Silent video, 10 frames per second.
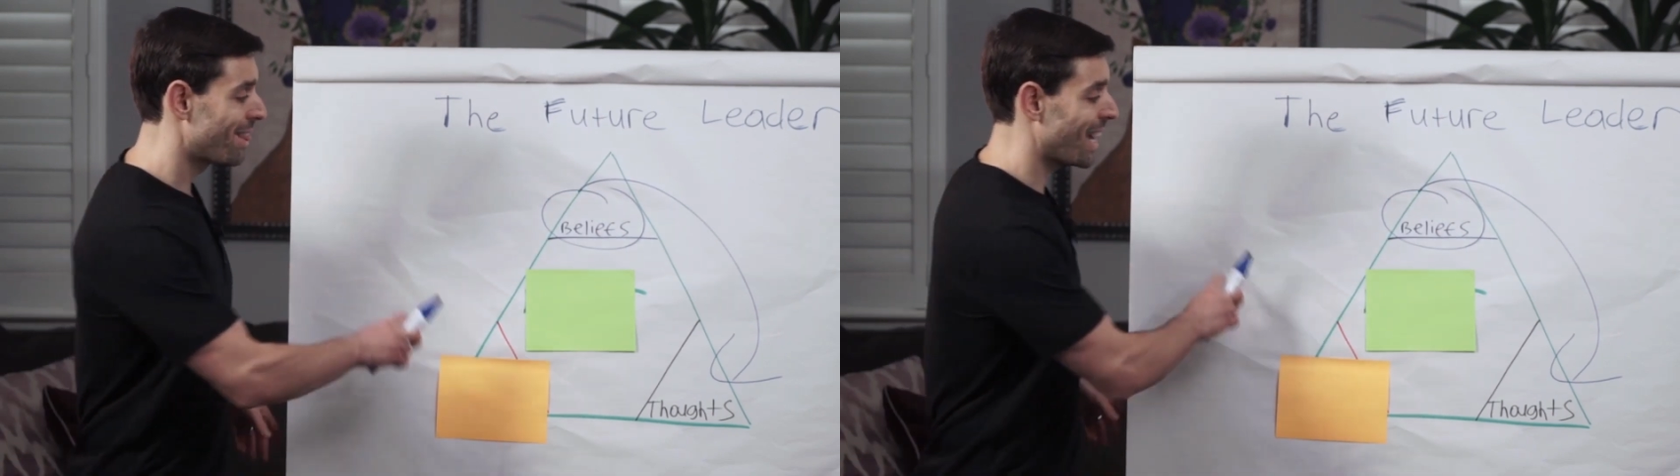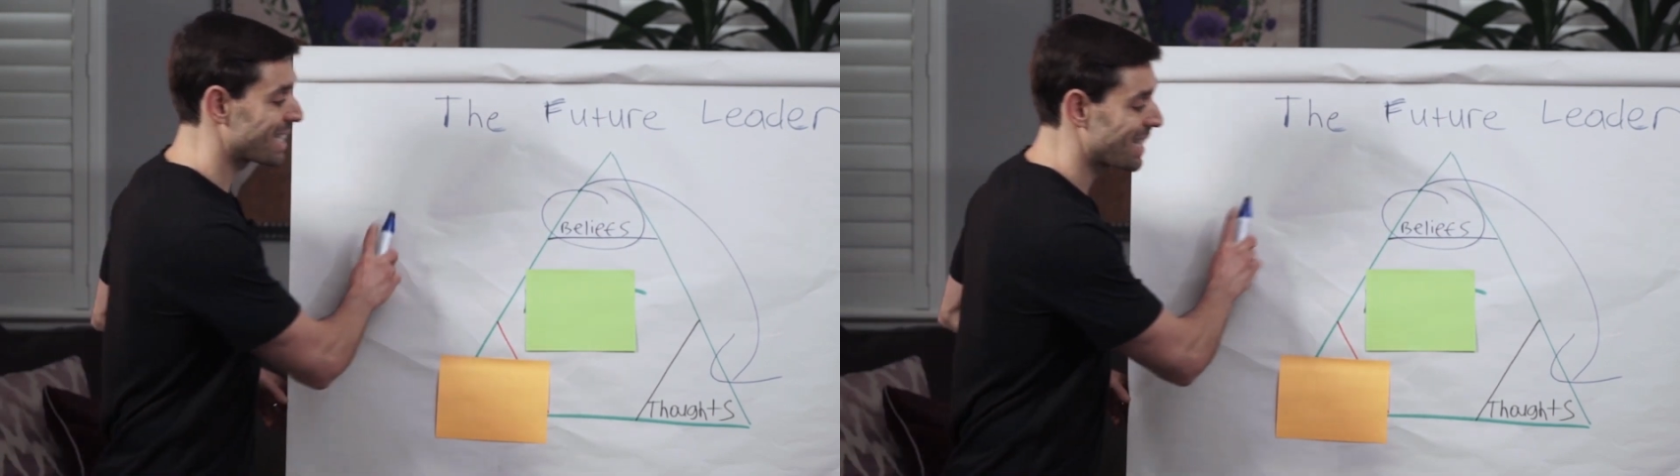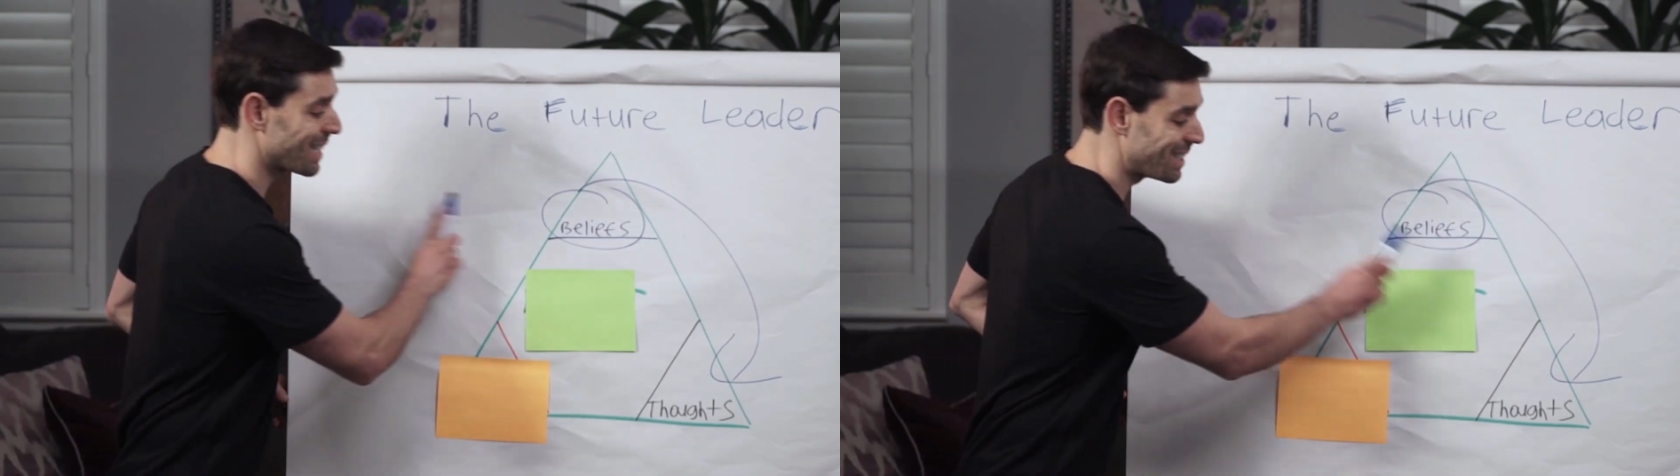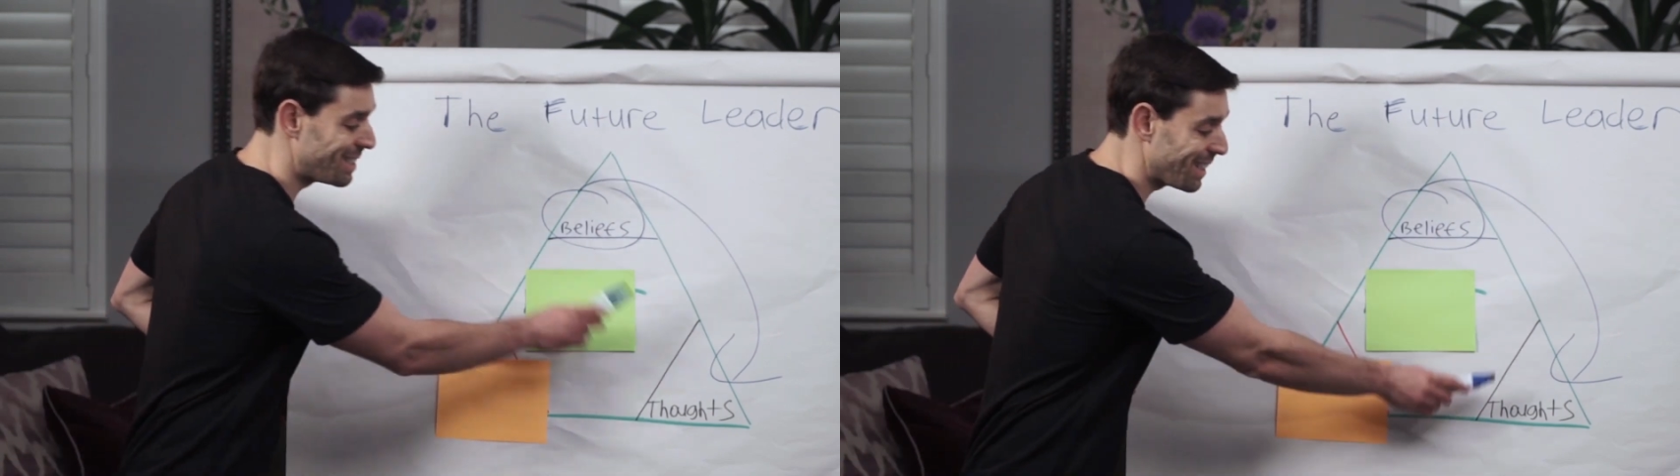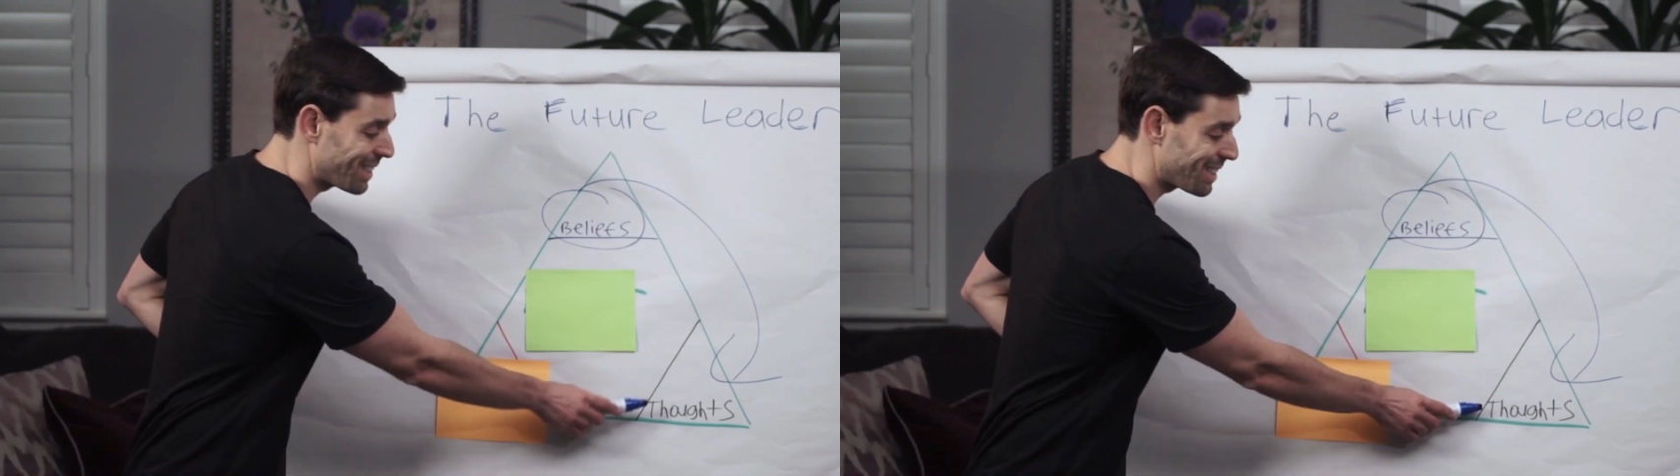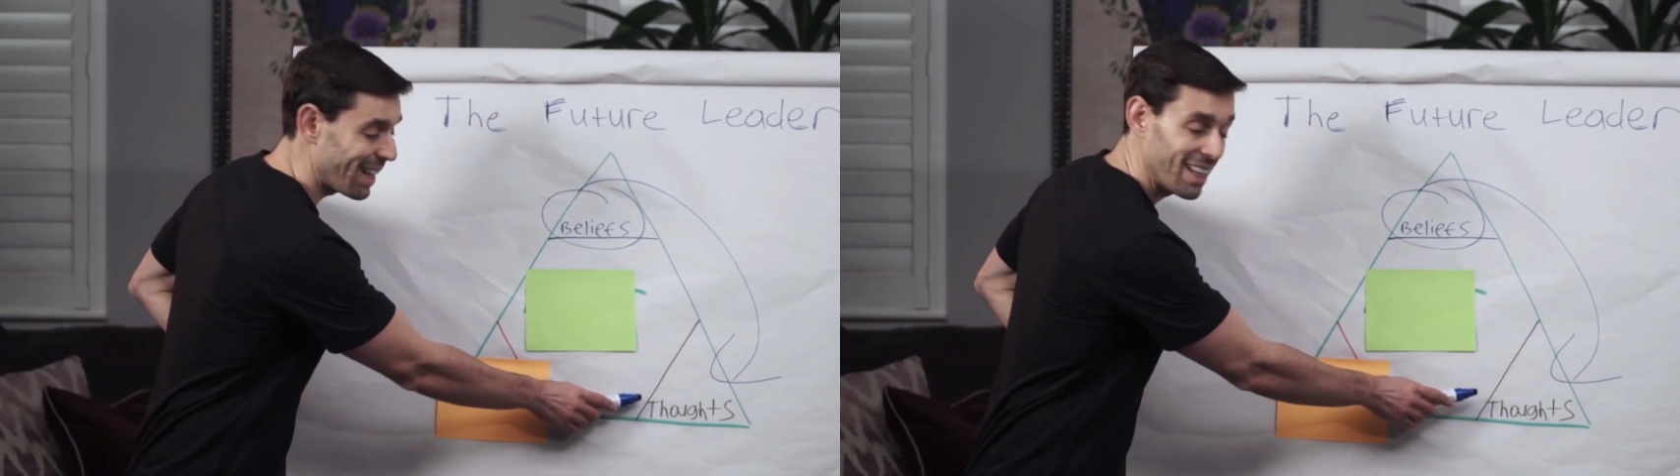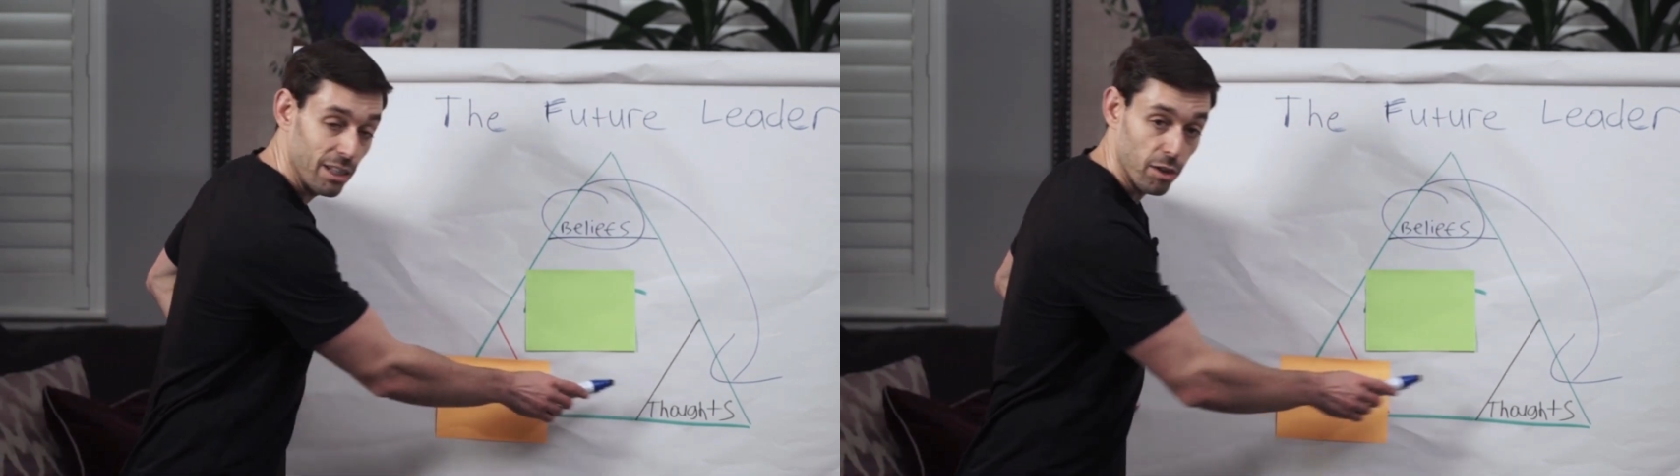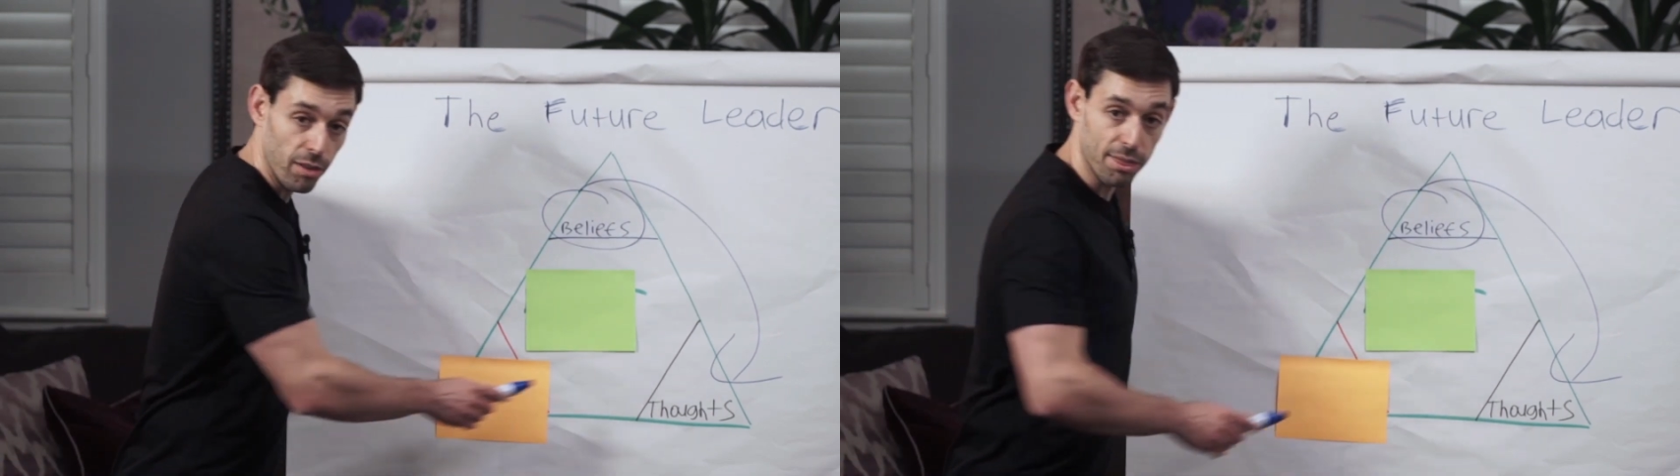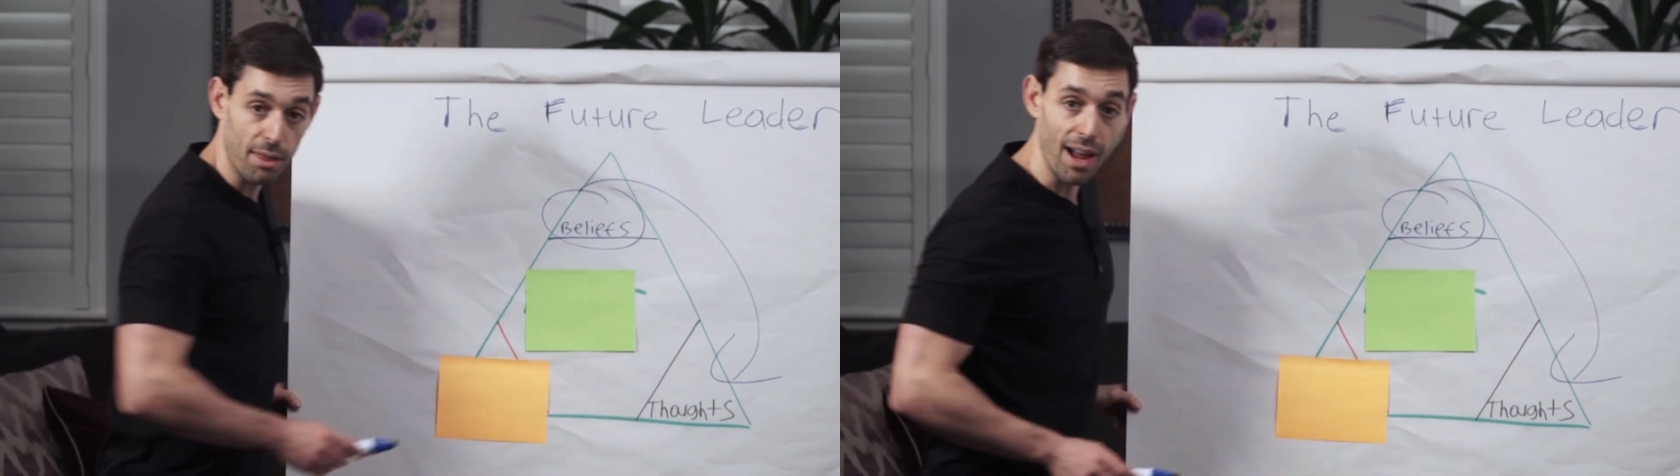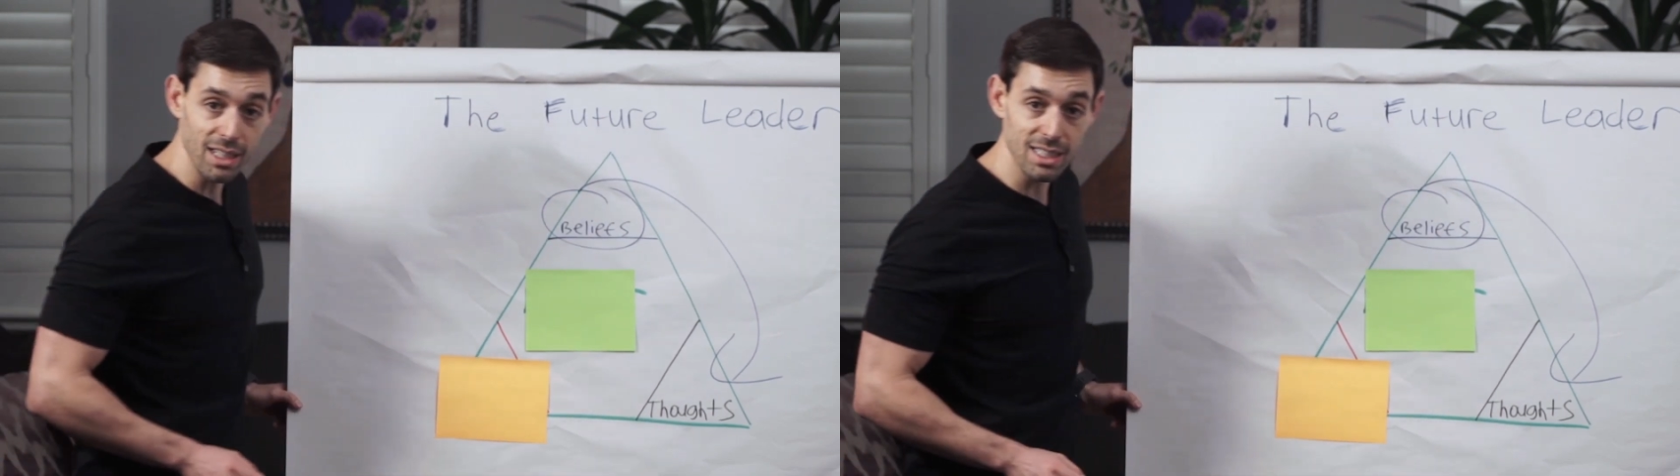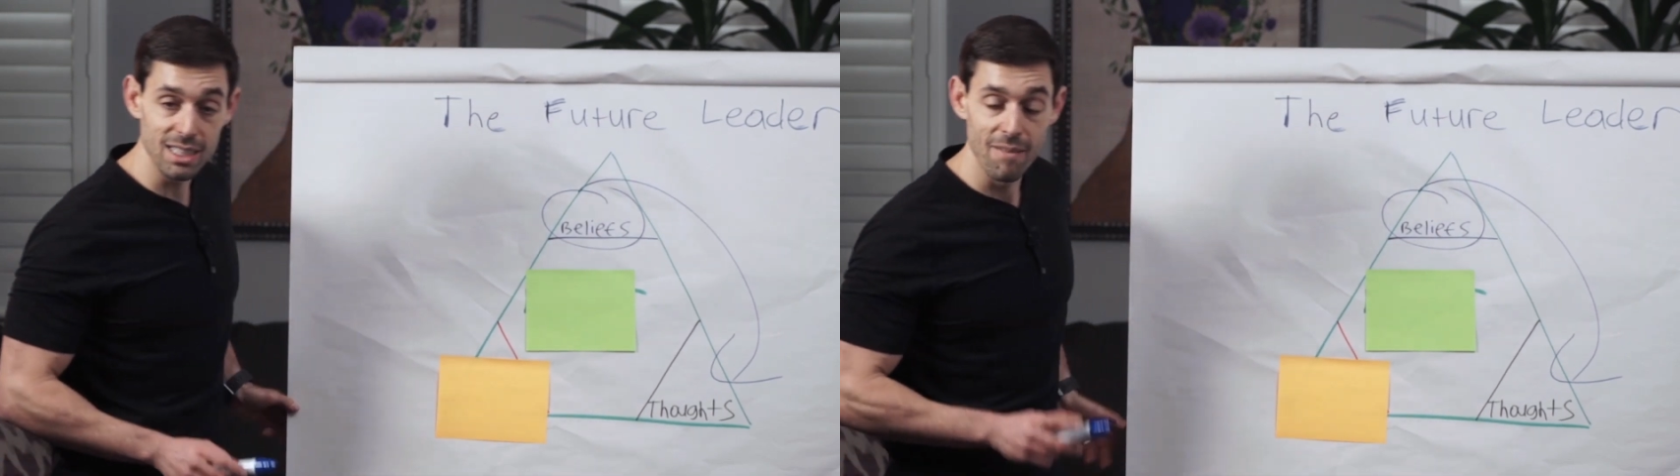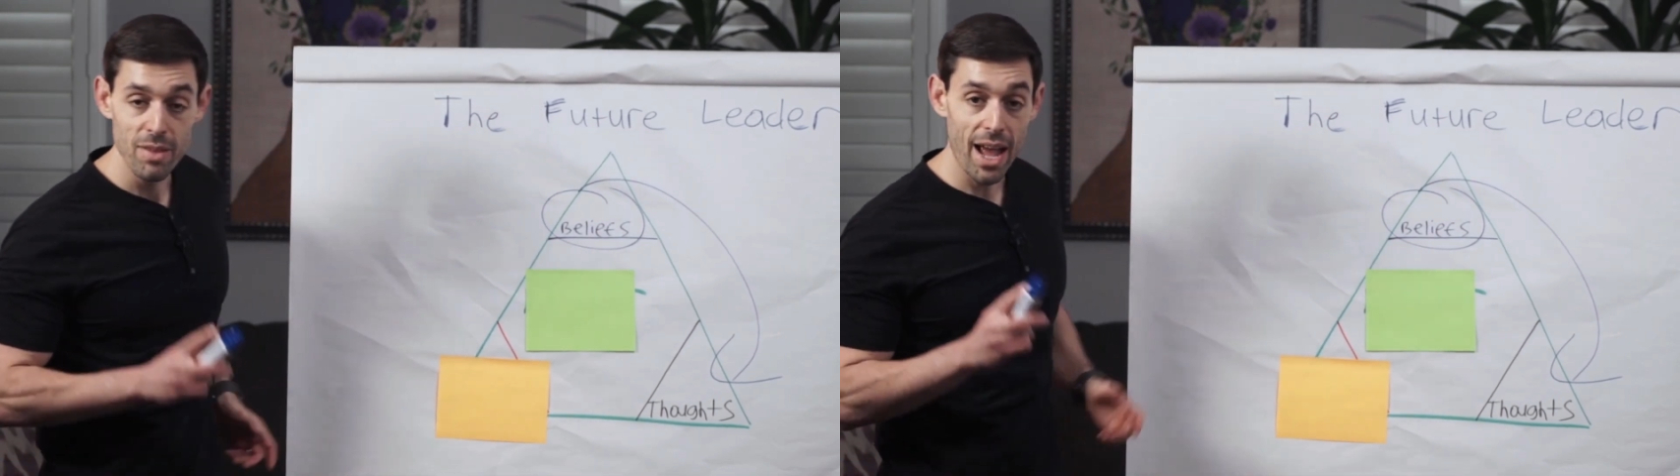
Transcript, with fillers: that's gonna dictate your thoughts,